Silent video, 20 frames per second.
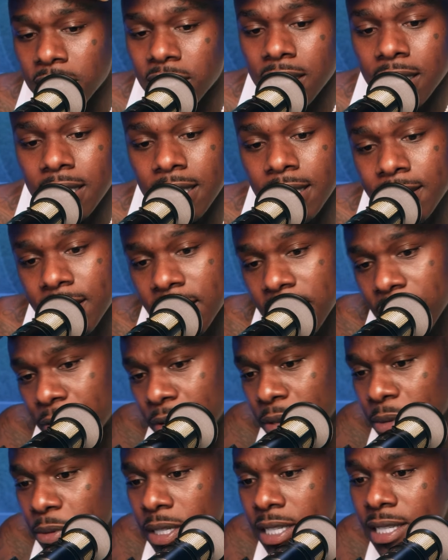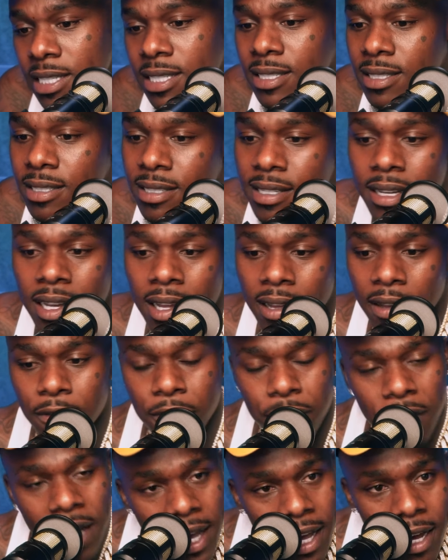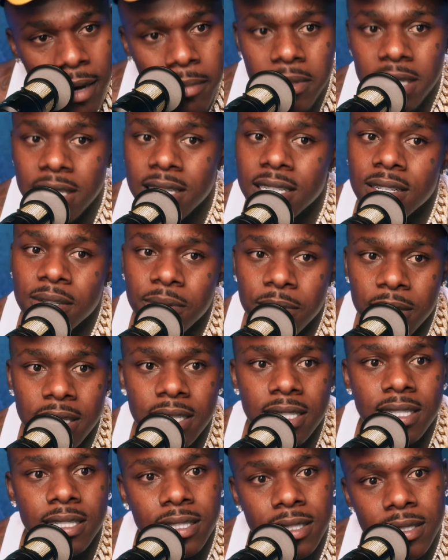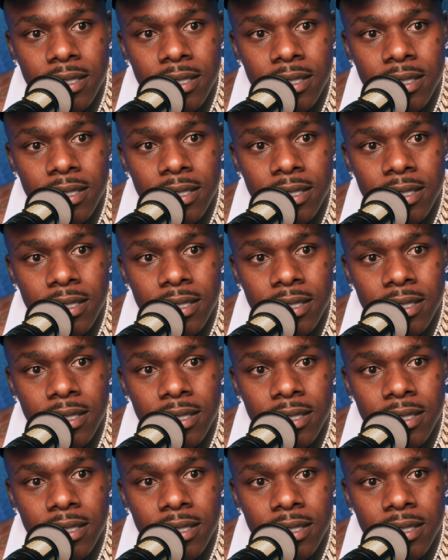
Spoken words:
Shit hit different when it's family or when it's,